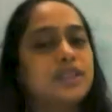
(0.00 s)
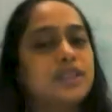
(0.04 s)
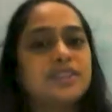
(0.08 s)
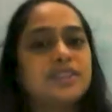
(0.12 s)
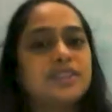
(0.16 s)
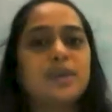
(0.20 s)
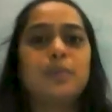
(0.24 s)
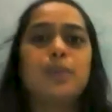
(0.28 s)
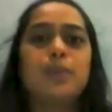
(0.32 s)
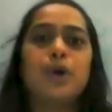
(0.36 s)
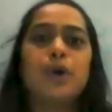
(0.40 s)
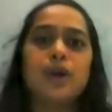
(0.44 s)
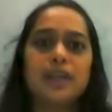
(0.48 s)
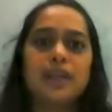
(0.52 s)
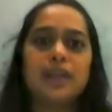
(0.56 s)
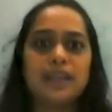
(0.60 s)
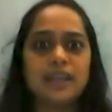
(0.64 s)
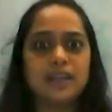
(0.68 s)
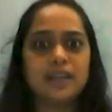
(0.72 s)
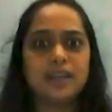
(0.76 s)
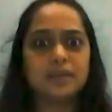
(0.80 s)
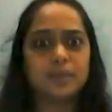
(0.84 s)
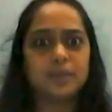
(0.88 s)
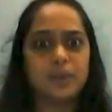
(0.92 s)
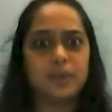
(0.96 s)
is a
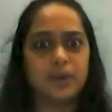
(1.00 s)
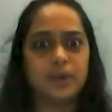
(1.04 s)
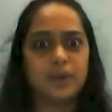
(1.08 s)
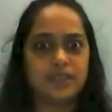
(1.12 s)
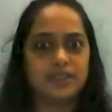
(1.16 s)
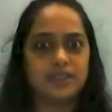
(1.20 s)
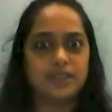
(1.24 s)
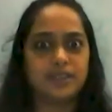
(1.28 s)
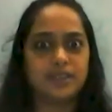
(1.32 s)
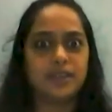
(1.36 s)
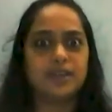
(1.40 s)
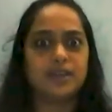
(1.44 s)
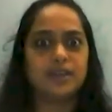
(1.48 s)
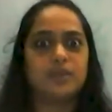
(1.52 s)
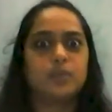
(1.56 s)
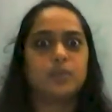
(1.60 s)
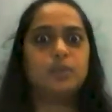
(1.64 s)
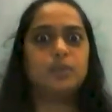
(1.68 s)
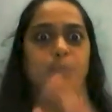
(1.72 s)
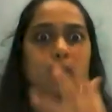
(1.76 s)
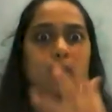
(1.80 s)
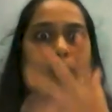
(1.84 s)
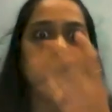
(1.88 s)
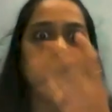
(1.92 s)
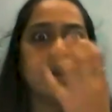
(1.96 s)
boiling point then?
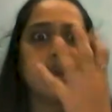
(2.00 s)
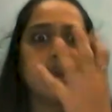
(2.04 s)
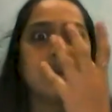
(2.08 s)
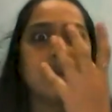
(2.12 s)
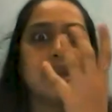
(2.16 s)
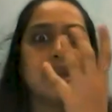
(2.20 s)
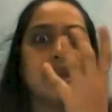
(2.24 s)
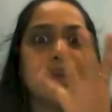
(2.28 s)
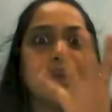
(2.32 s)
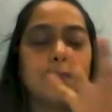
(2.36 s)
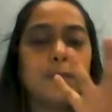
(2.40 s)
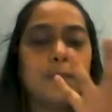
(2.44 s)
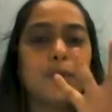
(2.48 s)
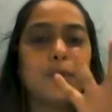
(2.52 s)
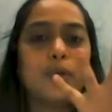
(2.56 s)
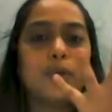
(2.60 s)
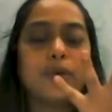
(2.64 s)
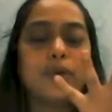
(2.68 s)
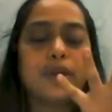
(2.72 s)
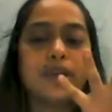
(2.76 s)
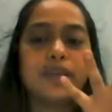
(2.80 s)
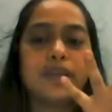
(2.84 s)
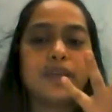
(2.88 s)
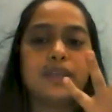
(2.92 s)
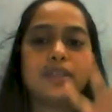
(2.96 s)
Boiling
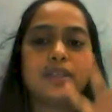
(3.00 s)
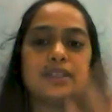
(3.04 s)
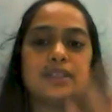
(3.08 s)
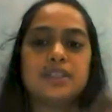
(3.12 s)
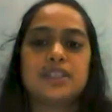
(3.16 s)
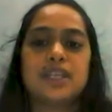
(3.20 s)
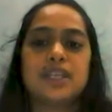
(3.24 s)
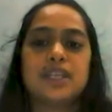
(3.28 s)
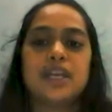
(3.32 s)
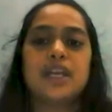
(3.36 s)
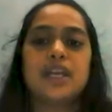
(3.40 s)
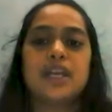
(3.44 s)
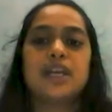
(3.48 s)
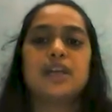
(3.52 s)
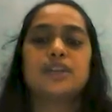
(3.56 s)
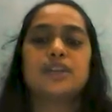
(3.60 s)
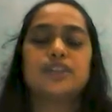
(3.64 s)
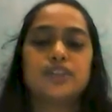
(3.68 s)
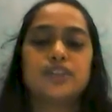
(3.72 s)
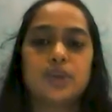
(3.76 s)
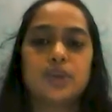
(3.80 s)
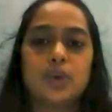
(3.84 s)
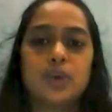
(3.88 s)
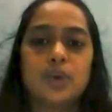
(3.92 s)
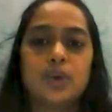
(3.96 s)
point.
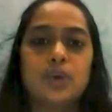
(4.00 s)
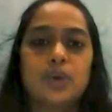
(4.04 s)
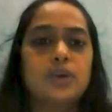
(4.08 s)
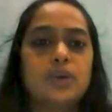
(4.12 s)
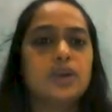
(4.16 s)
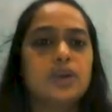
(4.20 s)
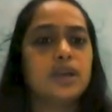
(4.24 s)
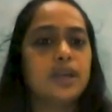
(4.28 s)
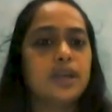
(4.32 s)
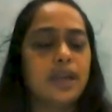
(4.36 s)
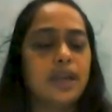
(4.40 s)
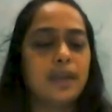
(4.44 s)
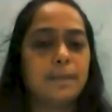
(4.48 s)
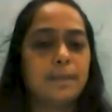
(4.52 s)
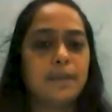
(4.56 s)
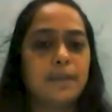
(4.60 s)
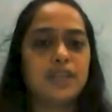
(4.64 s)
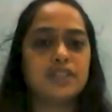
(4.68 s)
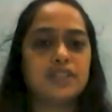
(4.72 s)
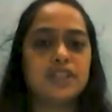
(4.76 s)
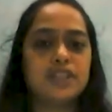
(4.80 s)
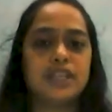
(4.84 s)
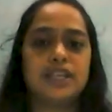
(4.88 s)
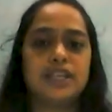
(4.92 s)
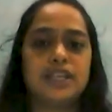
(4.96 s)
So,
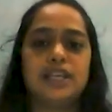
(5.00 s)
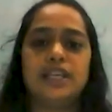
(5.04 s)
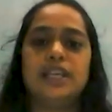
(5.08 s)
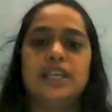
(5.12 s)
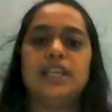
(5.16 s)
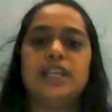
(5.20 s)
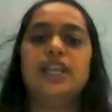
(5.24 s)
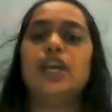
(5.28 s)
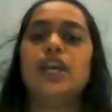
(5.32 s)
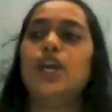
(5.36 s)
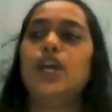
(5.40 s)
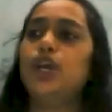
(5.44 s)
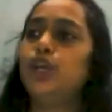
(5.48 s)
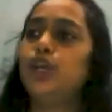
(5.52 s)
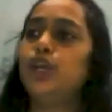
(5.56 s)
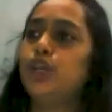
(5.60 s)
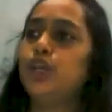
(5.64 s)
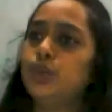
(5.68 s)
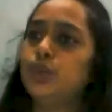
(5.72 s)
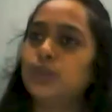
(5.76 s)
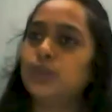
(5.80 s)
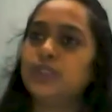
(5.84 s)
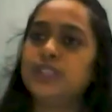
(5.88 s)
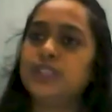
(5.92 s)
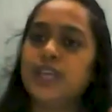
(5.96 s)
immediately
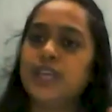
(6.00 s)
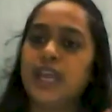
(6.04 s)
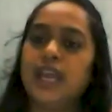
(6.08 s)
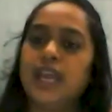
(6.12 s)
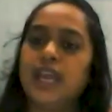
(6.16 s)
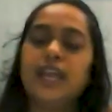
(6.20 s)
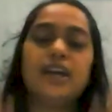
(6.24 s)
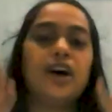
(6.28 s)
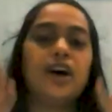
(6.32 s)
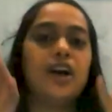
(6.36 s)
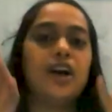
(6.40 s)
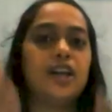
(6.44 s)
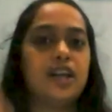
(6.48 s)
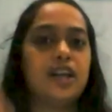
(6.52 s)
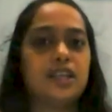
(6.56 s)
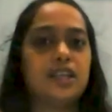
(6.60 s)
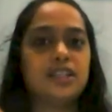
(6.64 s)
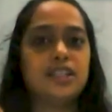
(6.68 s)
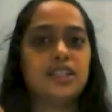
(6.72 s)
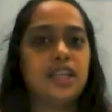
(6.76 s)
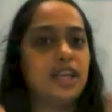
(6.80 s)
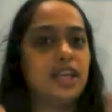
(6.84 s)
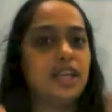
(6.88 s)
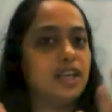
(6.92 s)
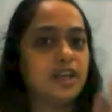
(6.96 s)
you take a
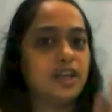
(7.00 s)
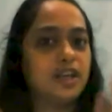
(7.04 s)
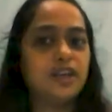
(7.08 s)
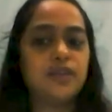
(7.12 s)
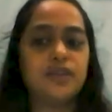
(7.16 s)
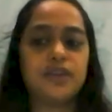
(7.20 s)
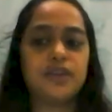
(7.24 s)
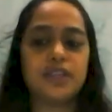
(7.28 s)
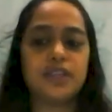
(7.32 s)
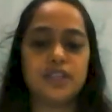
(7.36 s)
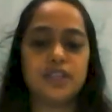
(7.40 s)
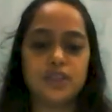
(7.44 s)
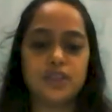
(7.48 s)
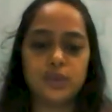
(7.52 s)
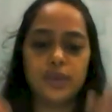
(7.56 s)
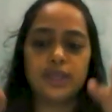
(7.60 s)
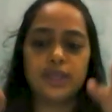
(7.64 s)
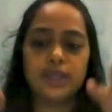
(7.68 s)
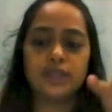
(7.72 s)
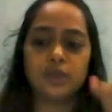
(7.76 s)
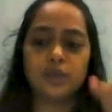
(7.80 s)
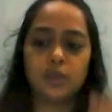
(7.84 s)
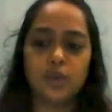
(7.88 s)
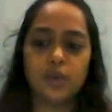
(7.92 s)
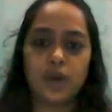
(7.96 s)
container filled
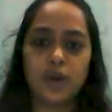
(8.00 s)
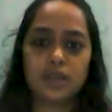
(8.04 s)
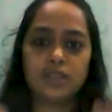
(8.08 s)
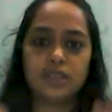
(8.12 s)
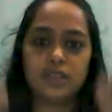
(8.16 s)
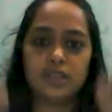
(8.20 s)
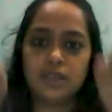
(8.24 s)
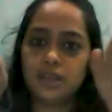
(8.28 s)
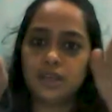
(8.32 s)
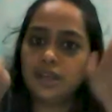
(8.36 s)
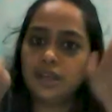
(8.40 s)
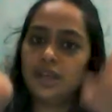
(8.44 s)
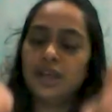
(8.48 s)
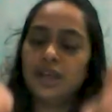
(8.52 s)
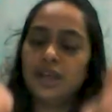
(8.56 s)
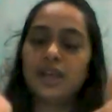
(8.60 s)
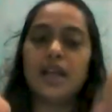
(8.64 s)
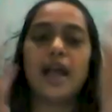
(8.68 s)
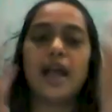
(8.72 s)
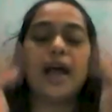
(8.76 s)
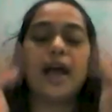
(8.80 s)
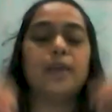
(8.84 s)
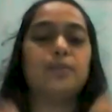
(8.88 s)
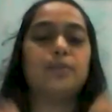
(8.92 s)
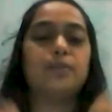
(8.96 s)
with water
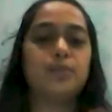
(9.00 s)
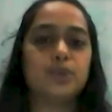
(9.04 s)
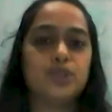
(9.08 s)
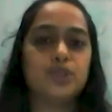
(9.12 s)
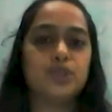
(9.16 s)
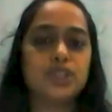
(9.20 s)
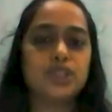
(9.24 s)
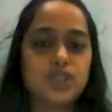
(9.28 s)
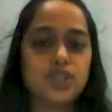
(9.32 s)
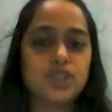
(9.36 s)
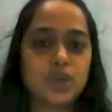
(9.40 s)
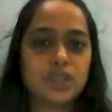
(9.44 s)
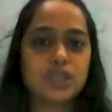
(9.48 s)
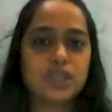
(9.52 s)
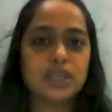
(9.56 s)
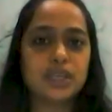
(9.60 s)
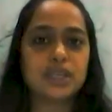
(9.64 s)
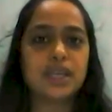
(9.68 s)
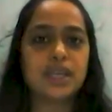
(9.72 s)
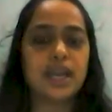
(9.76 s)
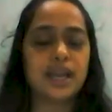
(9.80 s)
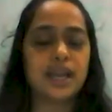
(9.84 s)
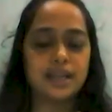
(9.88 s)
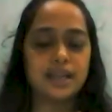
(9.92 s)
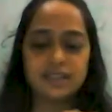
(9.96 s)
and put it on the
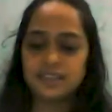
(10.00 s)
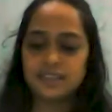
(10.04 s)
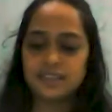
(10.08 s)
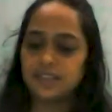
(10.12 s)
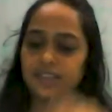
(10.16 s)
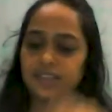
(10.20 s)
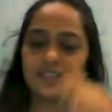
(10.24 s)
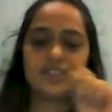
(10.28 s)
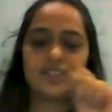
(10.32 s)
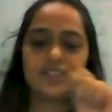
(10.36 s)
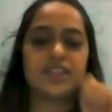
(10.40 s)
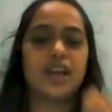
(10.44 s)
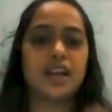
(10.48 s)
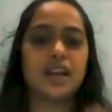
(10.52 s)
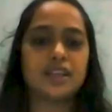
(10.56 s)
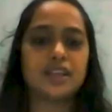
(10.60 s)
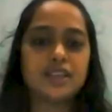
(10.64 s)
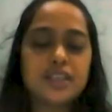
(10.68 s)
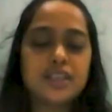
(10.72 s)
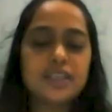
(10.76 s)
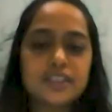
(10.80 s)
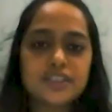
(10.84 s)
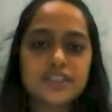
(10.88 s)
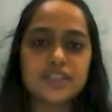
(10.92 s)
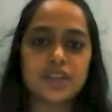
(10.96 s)
gas start
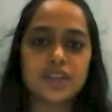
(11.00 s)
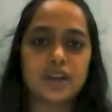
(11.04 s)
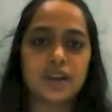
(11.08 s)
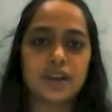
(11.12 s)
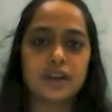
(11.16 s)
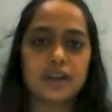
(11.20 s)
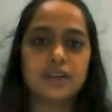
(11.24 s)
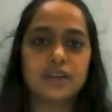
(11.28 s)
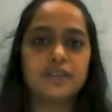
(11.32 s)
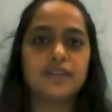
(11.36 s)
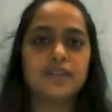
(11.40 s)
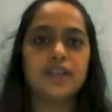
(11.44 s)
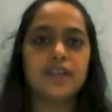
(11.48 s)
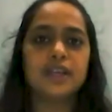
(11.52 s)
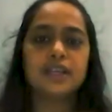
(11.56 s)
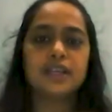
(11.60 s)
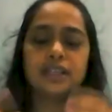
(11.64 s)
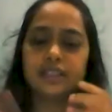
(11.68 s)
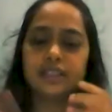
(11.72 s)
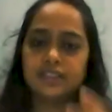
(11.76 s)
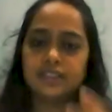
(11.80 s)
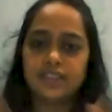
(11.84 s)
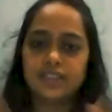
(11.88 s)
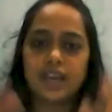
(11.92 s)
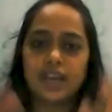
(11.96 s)
the stove,
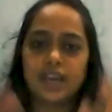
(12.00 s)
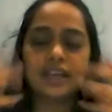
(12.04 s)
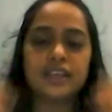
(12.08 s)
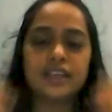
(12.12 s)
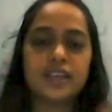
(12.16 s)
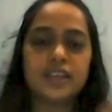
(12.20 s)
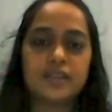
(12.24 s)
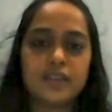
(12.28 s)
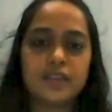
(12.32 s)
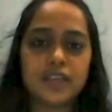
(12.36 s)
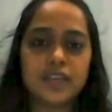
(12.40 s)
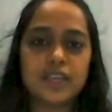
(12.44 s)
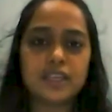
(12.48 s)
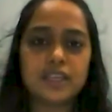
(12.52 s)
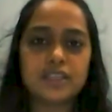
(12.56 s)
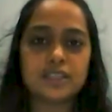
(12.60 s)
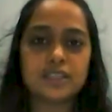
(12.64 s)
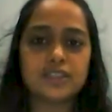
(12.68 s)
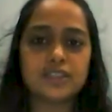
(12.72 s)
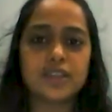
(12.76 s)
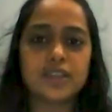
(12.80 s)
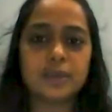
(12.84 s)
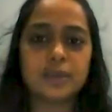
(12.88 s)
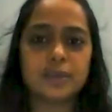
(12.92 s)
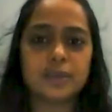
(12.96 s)
start giving it
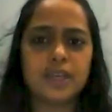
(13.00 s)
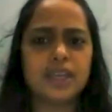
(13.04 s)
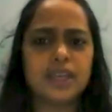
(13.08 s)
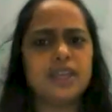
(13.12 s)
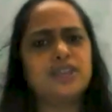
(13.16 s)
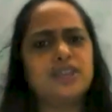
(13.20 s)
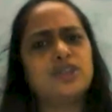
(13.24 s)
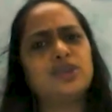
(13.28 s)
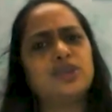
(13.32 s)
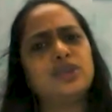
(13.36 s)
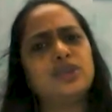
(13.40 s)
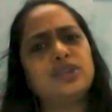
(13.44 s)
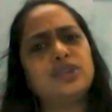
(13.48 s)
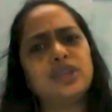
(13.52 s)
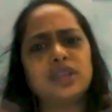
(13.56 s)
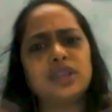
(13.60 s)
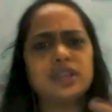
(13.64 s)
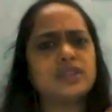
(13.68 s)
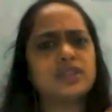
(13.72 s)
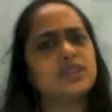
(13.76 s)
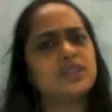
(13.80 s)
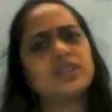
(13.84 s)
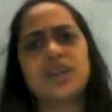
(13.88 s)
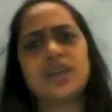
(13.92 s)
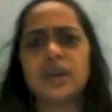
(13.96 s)
some heat, do you think
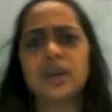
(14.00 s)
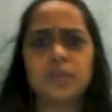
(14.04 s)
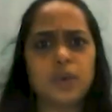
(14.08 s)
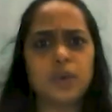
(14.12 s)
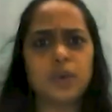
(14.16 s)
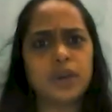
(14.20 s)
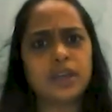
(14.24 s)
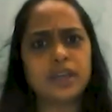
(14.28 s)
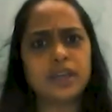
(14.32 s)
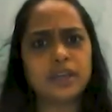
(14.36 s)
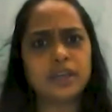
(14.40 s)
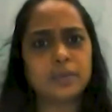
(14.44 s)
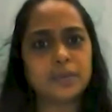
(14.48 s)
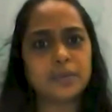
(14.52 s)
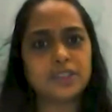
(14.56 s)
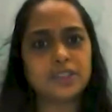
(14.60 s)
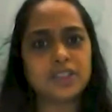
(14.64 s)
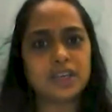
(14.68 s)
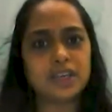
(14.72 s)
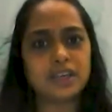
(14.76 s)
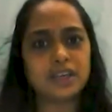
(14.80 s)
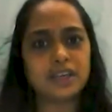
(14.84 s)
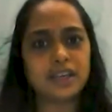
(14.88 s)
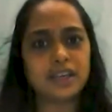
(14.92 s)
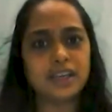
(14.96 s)
it will start boiling
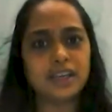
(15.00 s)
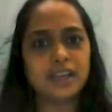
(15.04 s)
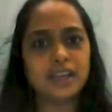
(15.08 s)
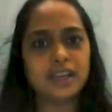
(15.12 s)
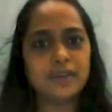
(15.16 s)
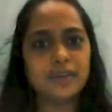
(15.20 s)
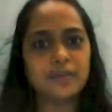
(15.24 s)
immediately?